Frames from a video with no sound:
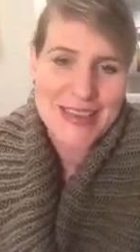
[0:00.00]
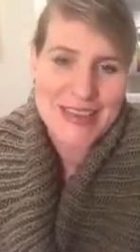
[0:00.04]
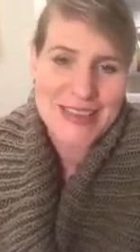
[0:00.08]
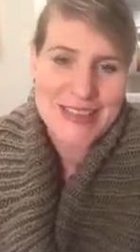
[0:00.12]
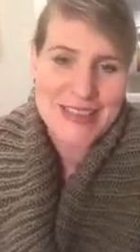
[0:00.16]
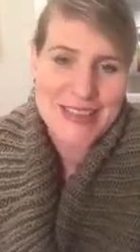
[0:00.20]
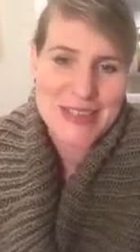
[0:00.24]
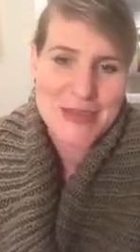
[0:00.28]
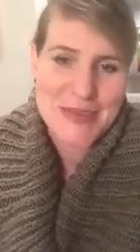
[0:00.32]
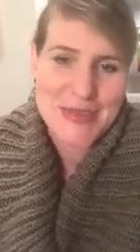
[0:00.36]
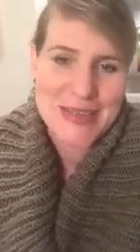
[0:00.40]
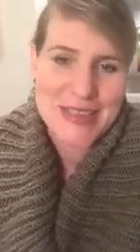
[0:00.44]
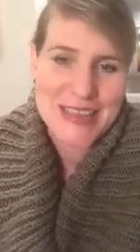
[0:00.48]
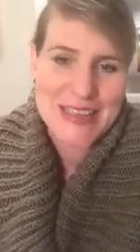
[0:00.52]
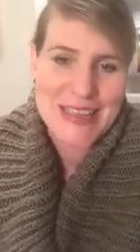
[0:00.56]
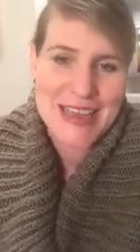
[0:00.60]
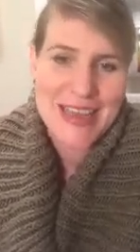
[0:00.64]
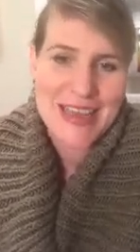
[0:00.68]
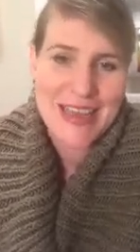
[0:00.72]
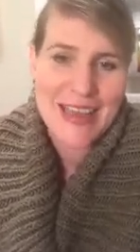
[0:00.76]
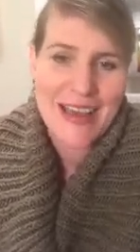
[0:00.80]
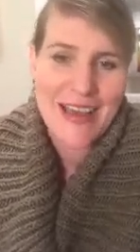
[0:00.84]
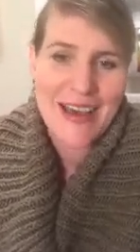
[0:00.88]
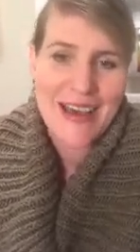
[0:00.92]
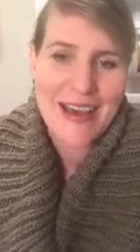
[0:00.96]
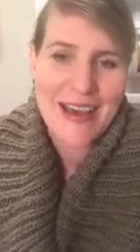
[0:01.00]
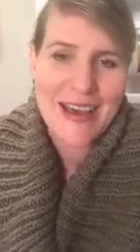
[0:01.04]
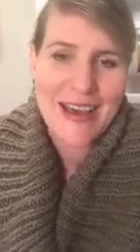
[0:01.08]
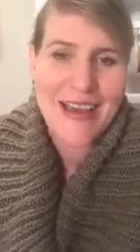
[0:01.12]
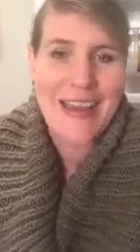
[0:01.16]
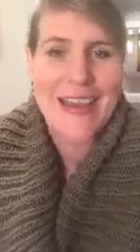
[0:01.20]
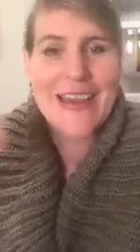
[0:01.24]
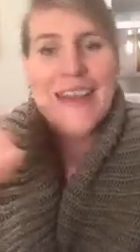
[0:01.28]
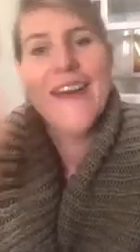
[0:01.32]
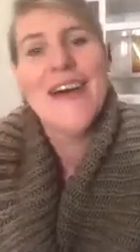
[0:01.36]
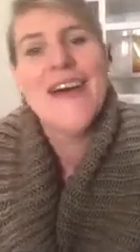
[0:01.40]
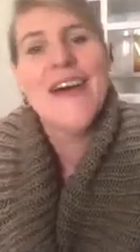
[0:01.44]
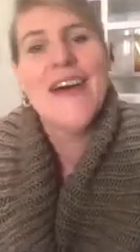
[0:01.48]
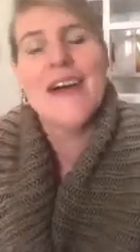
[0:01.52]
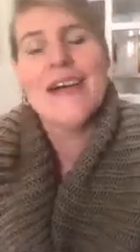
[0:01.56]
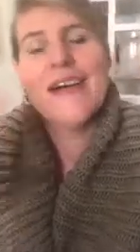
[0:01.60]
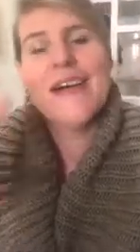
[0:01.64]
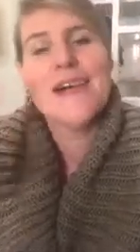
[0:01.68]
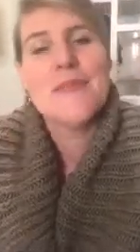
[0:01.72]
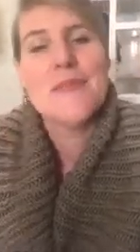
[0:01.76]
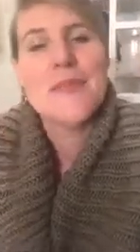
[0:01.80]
Sue is saying hi on